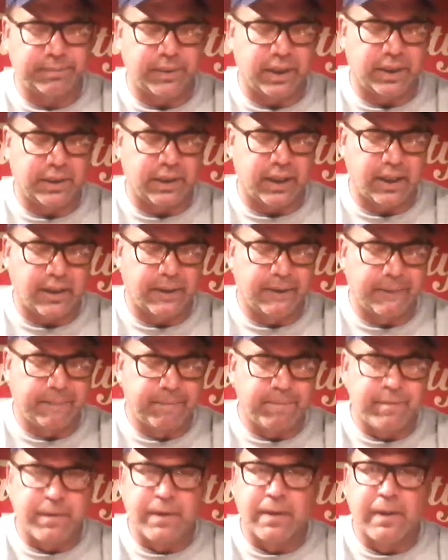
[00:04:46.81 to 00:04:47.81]
But
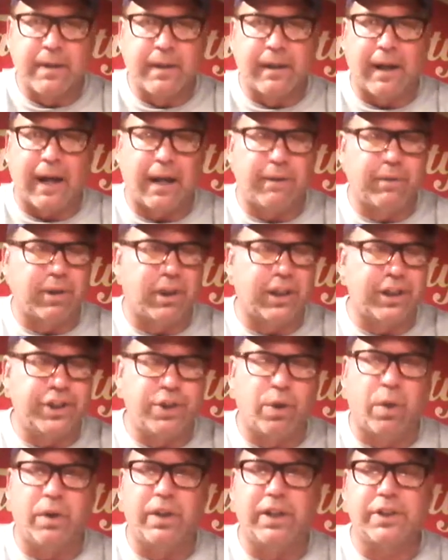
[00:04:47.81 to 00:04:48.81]
I really
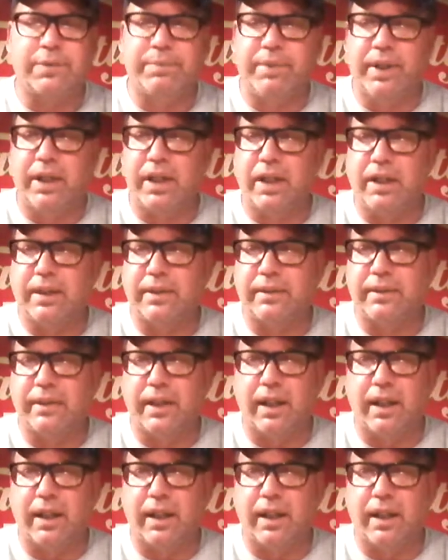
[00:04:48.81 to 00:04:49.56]
enjoy this beer.